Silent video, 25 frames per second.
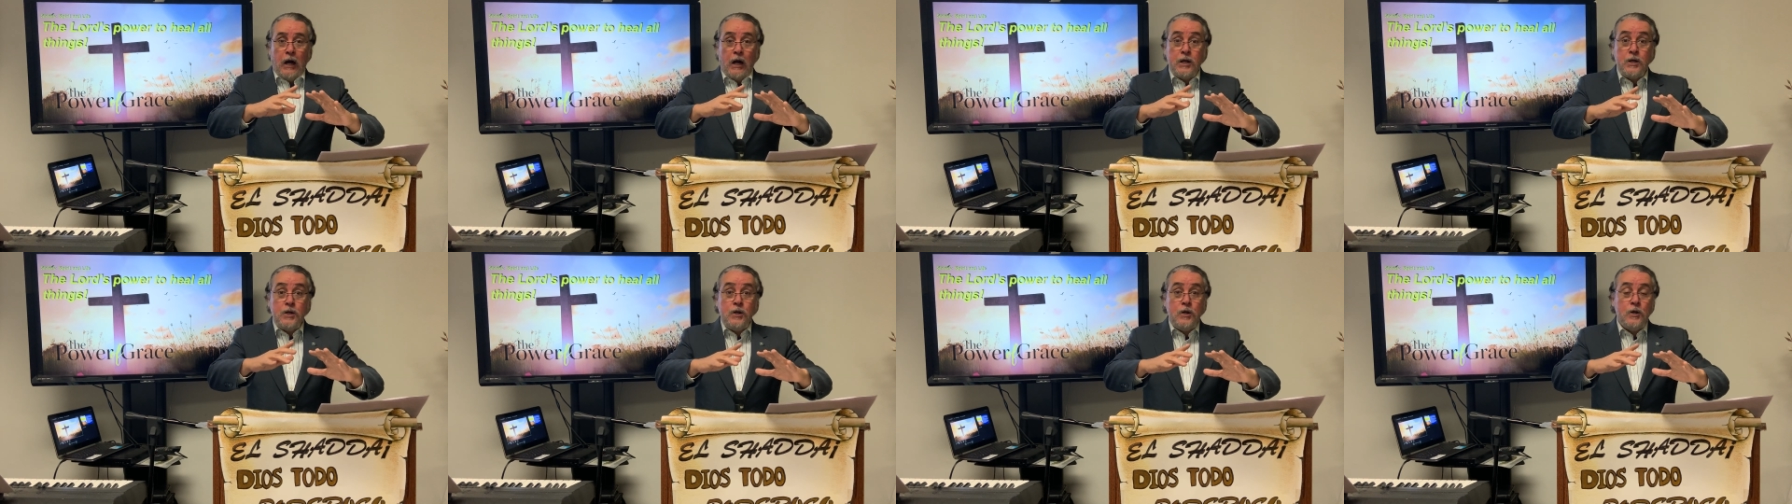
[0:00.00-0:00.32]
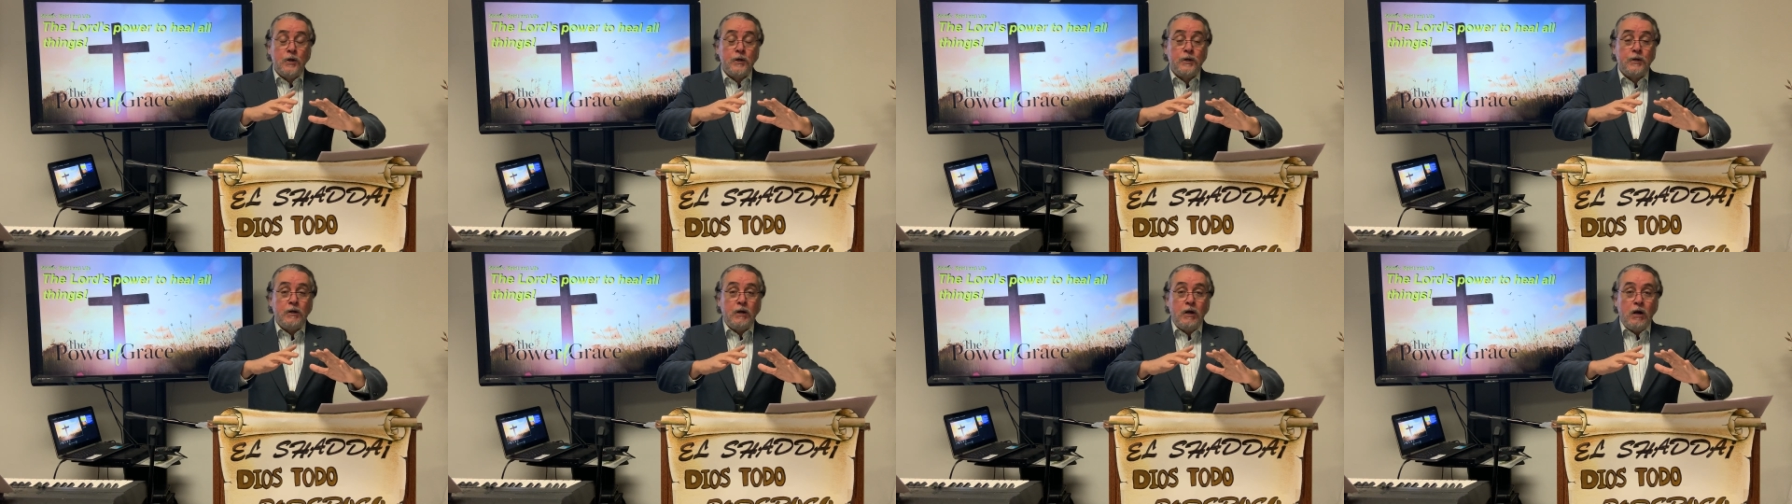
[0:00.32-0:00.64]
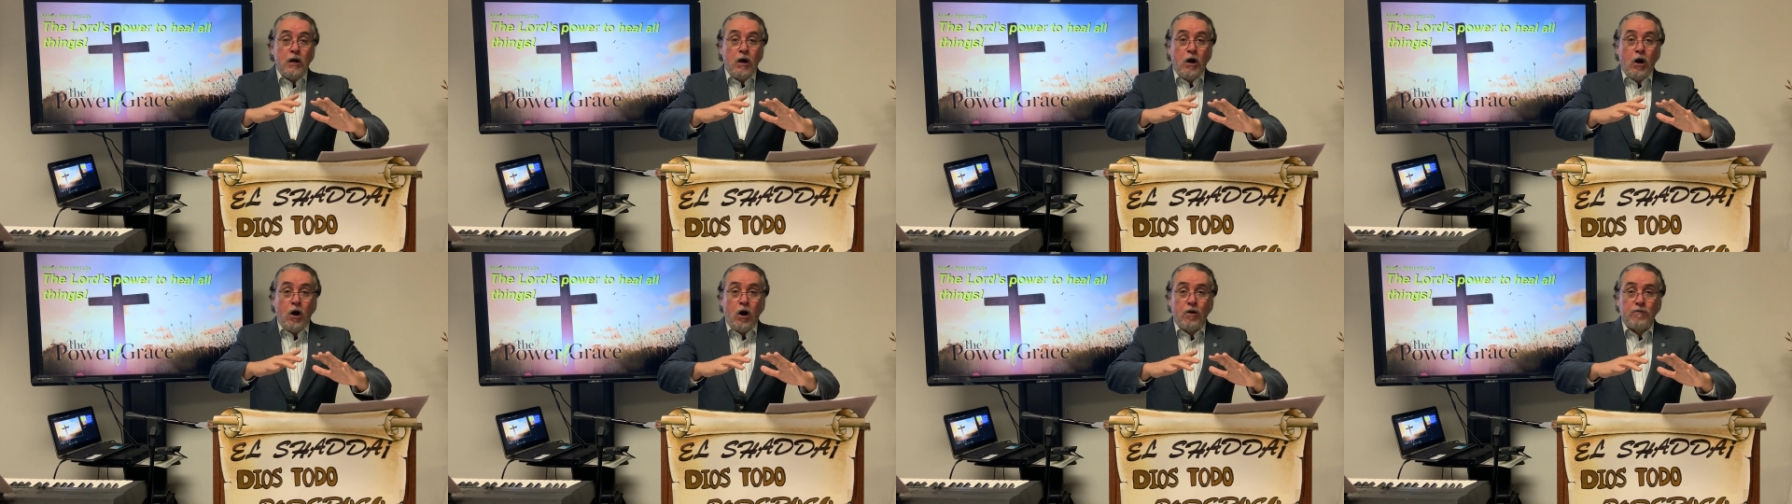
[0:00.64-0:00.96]
a year
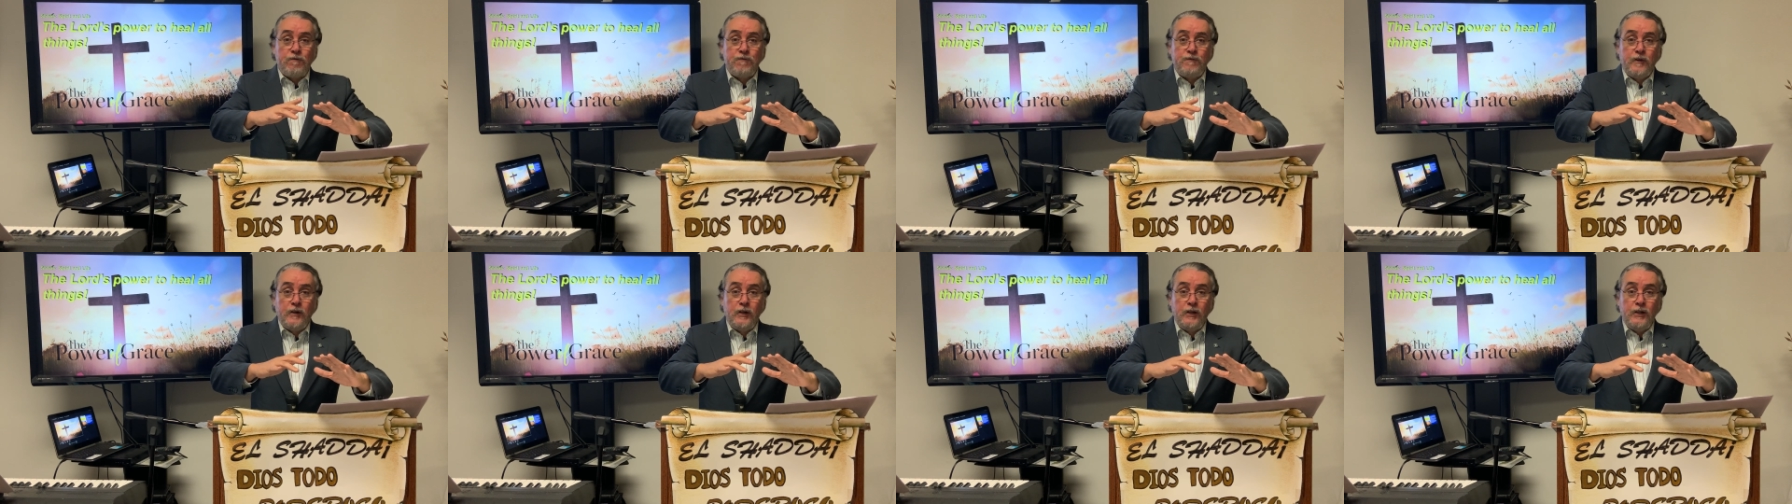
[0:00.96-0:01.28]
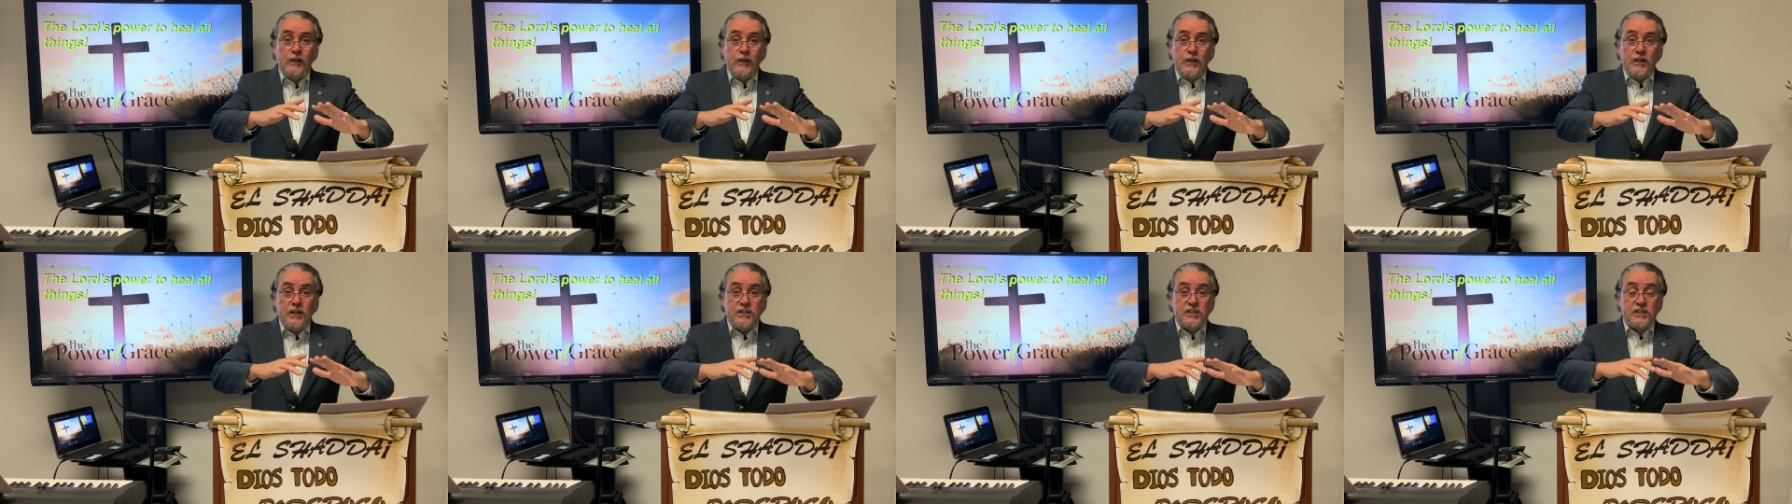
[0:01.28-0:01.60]
of uh,